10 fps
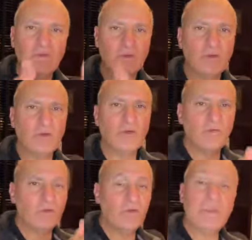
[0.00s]
Volure,
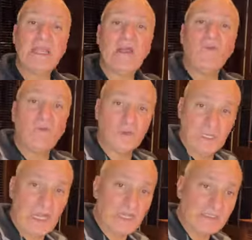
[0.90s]
Voluma, now
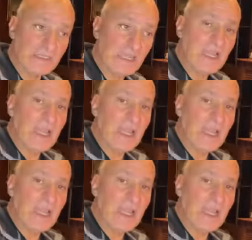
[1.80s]
Volux.